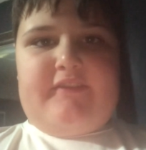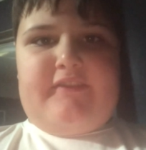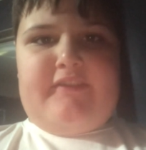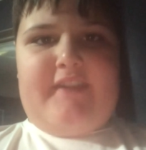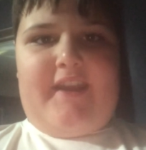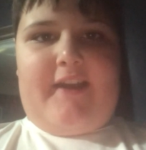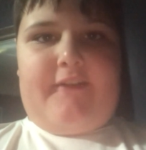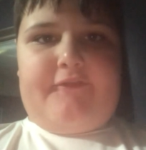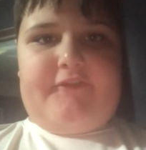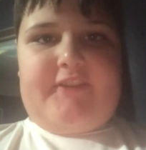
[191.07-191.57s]

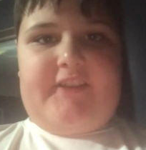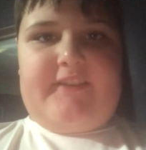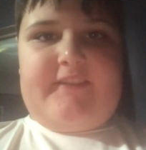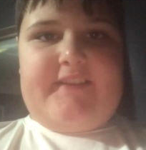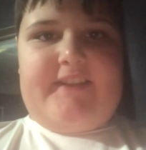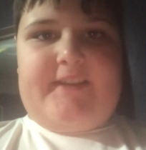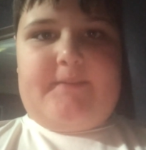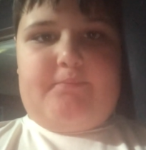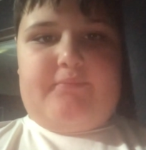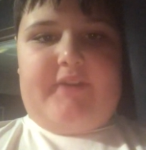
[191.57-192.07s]
Now, for the
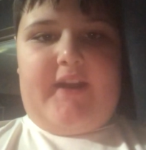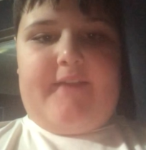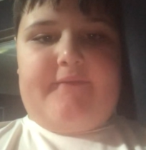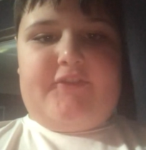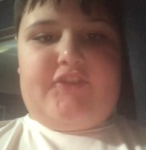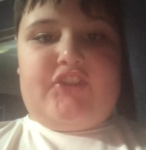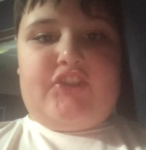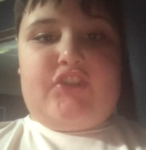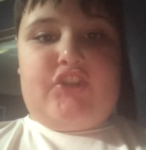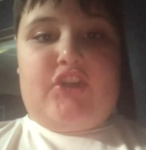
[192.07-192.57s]
least
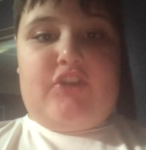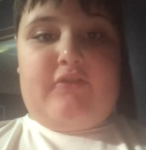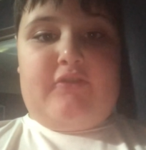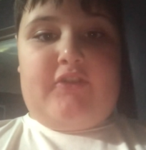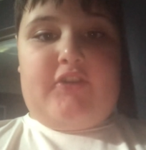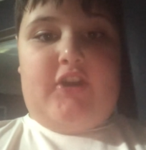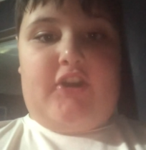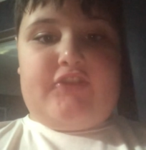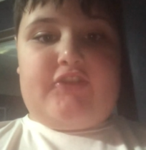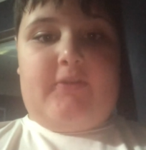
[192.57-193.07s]
bravest
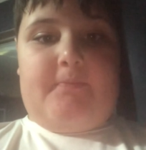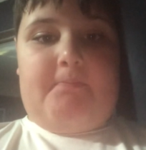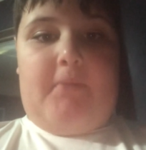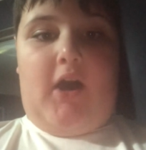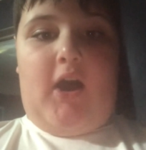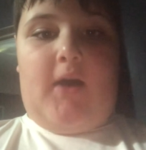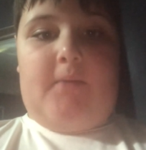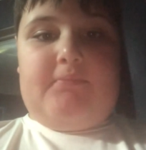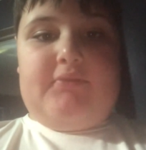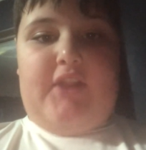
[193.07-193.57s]
student goes to
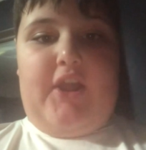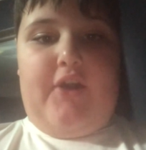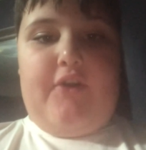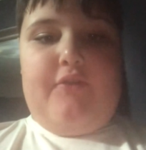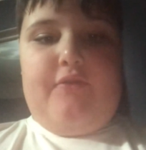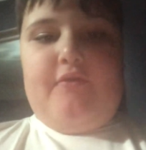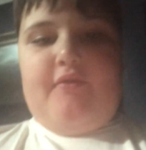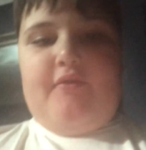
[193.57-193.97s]
Pablo.